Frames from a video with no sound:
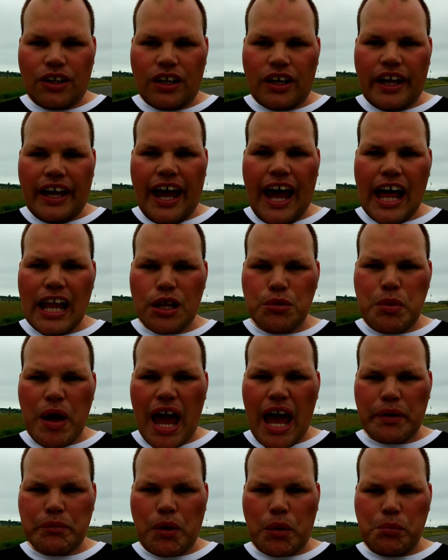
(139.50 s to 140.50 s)

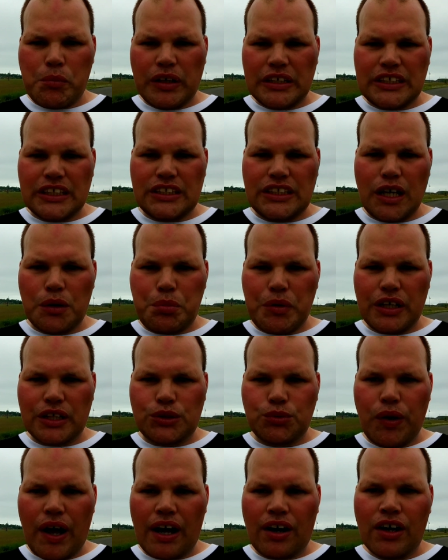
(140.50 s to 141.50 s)
Alabama, Mississippi as
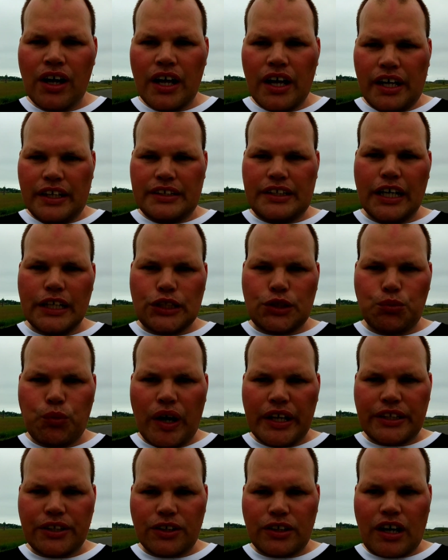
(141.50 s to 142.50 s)
well. This
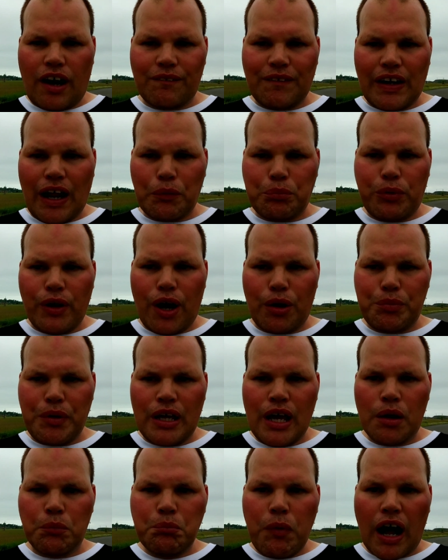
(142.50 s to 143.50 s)
winter coming up will be
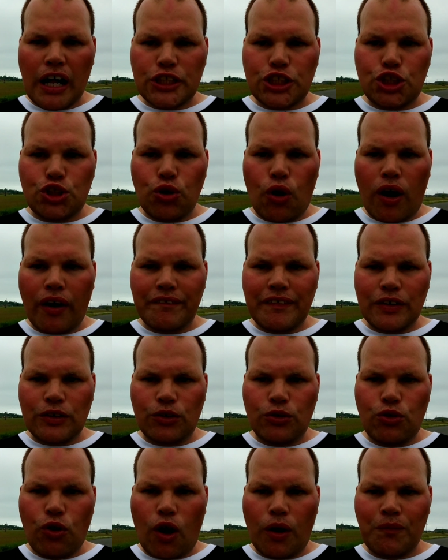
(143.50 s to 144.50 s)
much stormier
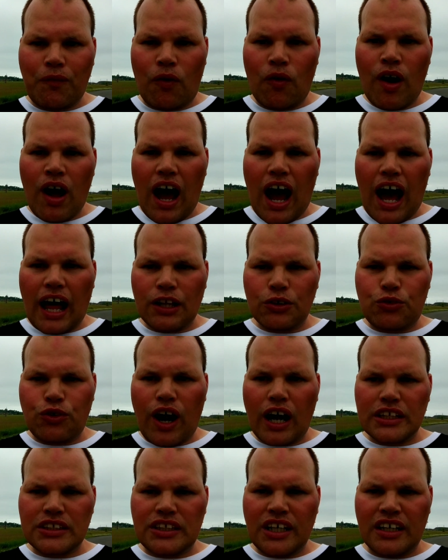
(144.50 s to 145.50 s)
than normal all
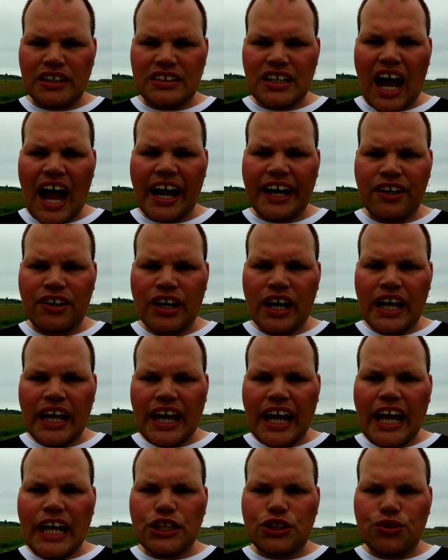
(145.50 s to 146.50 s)
across the entire
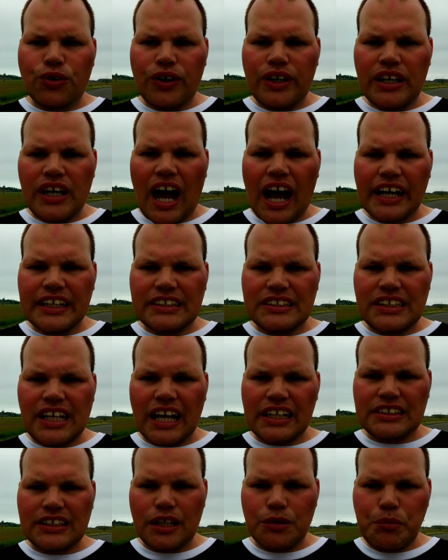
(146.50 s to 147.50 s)
eastern United
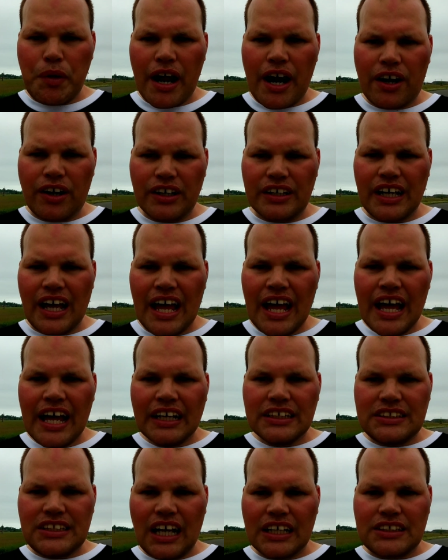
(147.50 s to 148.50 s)
States and America,
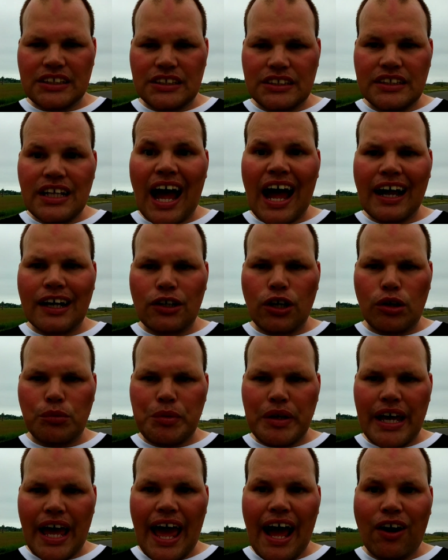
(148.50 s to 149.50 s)
since it's not going to
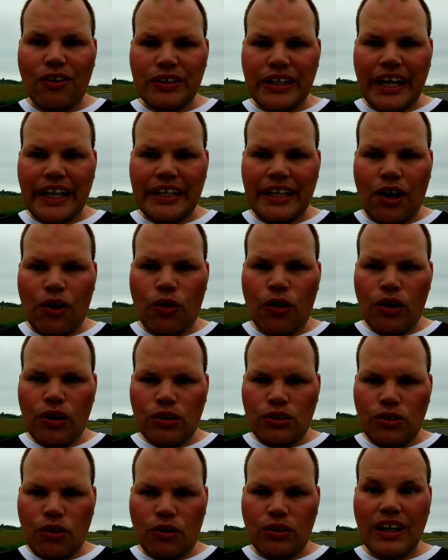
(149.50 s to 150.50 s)
be El Nino
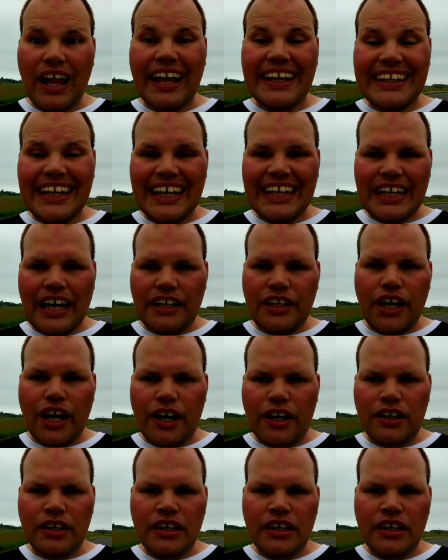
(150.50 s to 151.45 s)
nor La Nina year